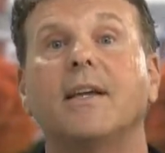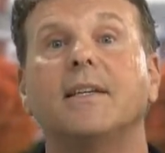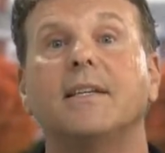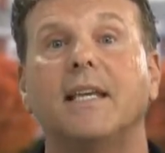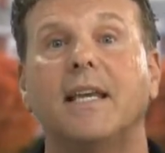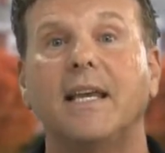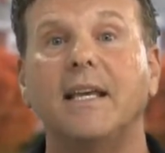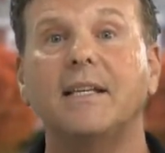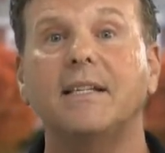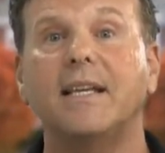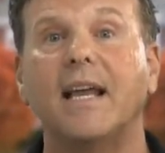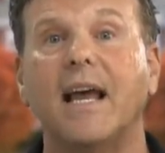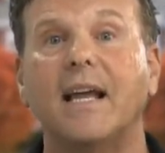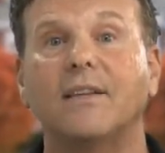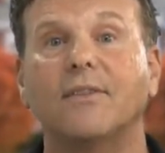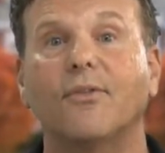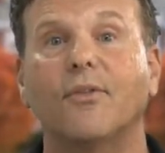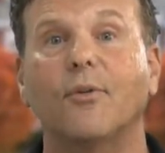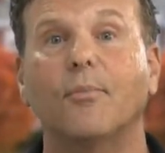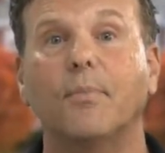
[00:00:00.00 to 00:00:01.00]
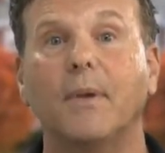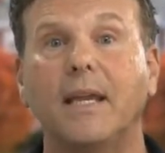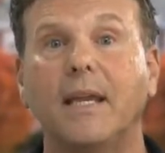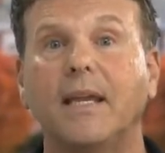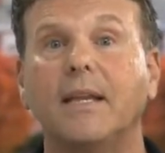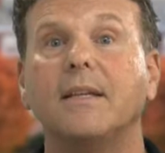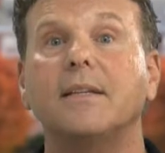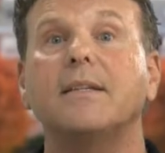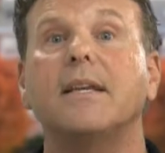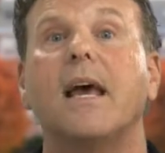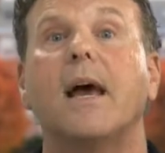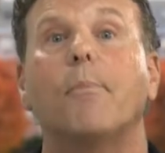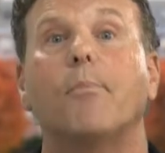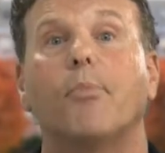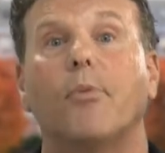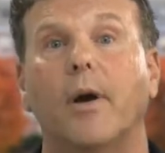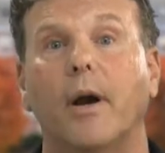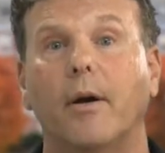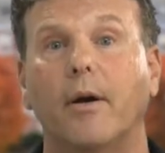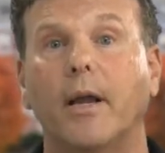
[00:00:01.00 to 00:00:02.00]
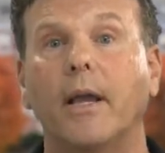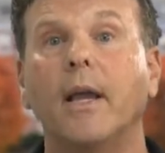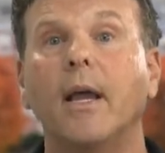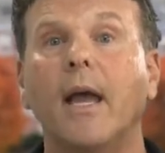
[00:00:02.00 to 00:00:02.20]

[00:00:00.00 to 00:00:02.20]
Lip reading: T stands for being temporary.